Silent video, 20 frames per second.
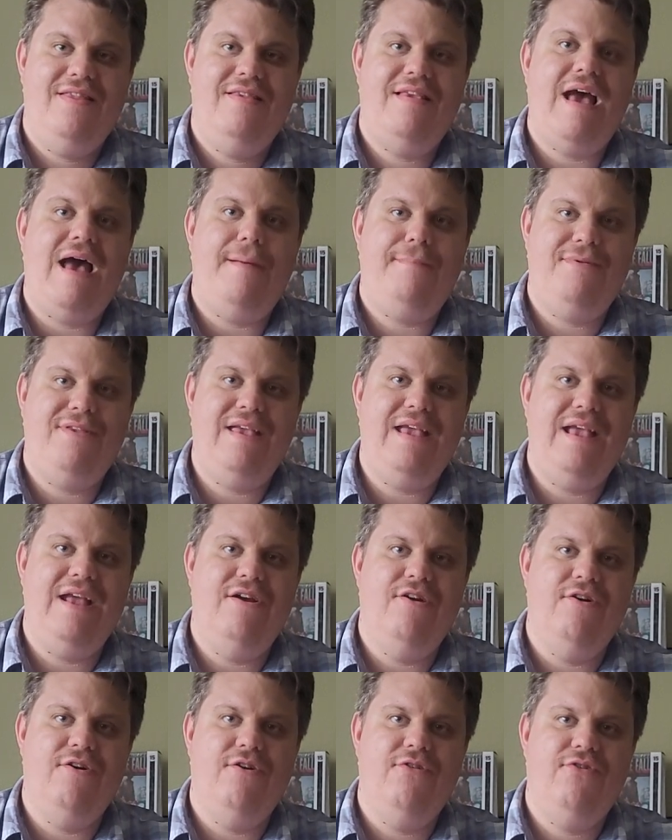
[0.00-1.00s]

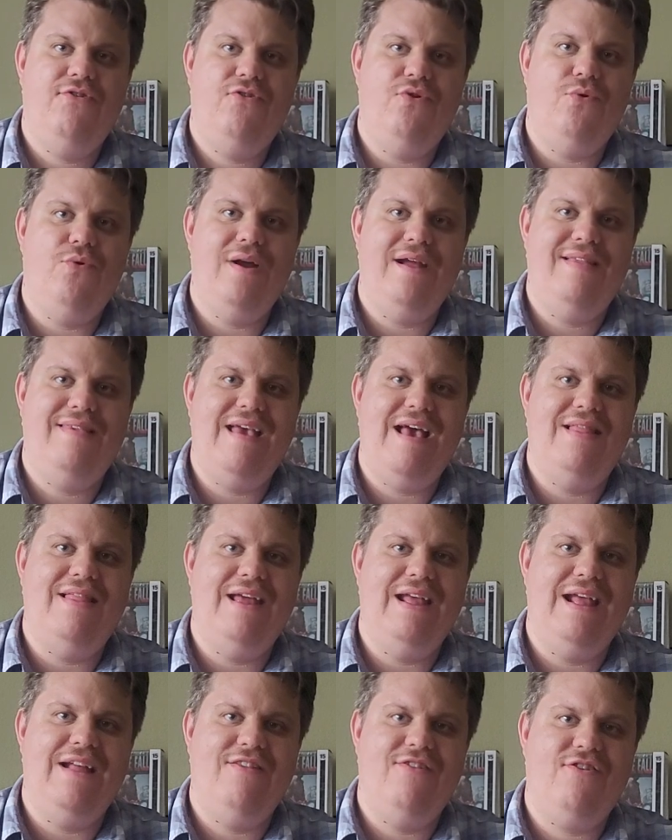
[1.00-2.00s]
top-tier
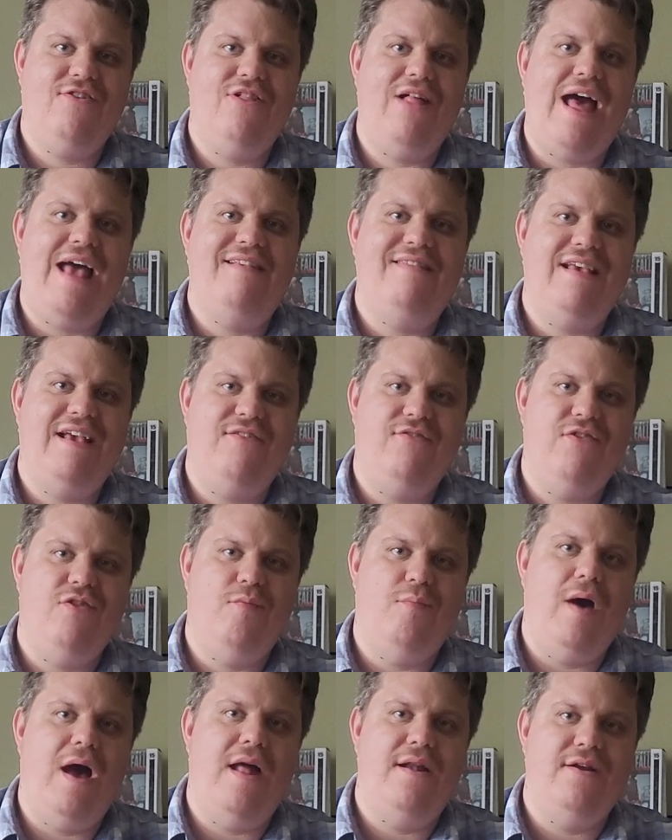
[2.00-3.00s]
storytelling. It's classic with a
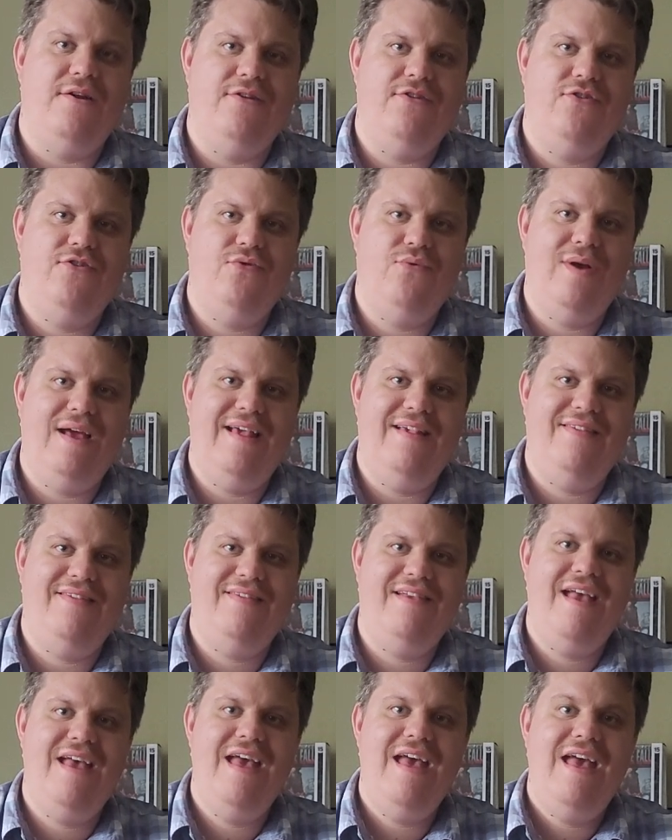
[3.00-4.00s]
modern twist.